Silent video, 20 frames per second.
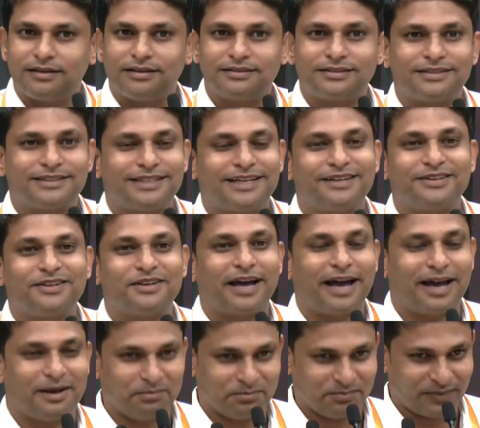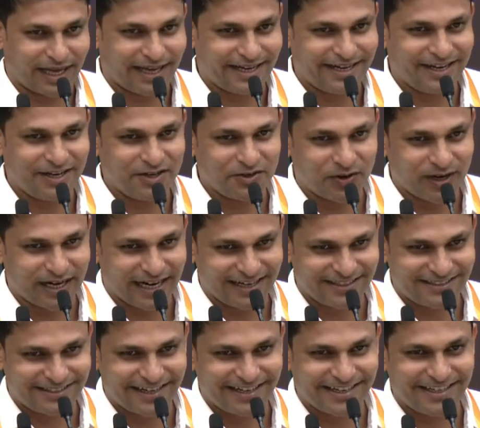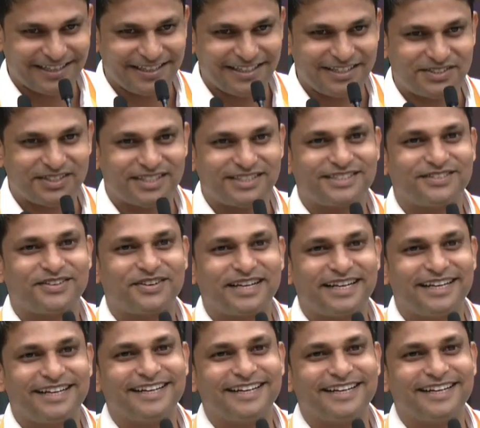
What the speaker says: Sir, I really don't understand Hindi, sir. Sorry.